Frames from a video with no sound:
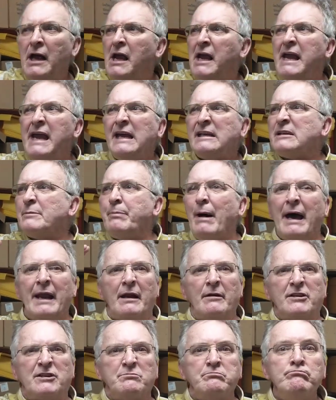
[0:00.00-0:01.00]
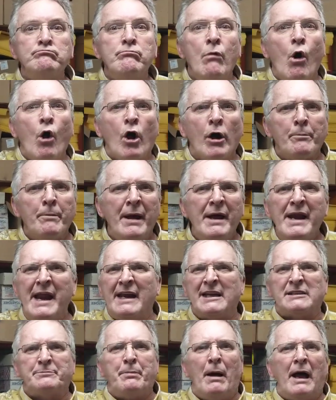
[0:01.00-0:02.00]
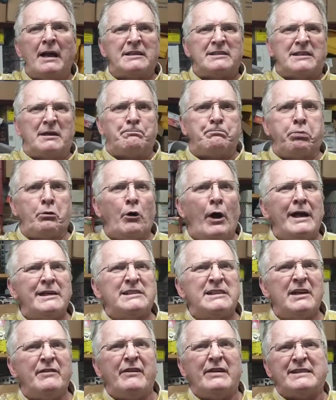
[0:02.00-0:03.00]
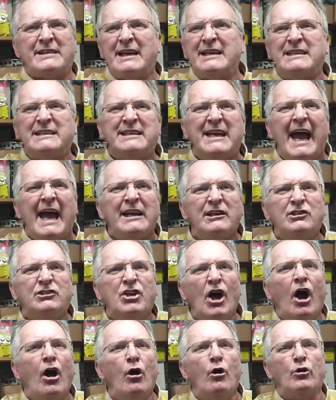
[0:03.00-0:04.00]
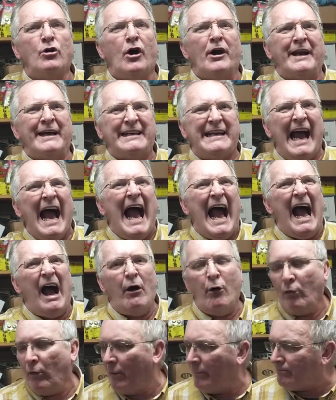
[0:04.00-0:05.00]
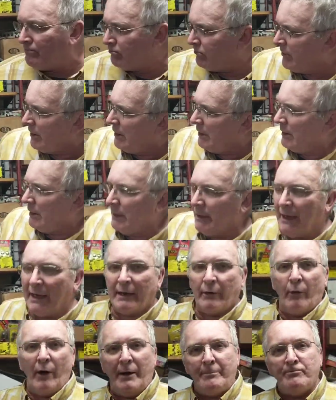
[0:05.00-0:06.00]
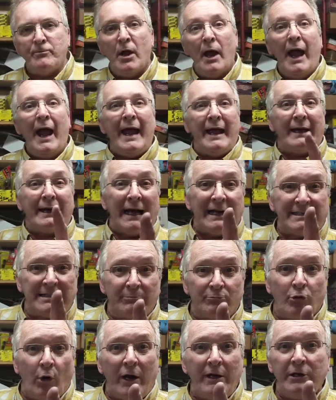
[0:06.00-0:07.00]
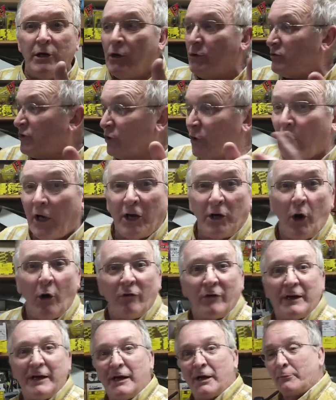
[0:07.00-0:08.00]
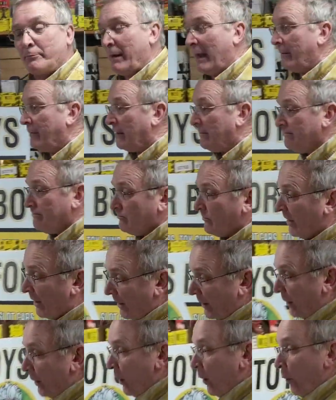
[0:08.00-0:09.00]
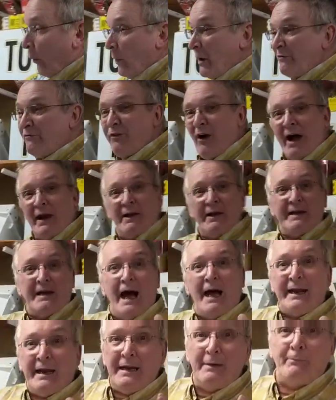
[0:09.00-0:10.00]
He is about as morbid and about as depressive as a dead toad on a cow. Anyway, hey, I got some great news. Look it over here, baby. We finally got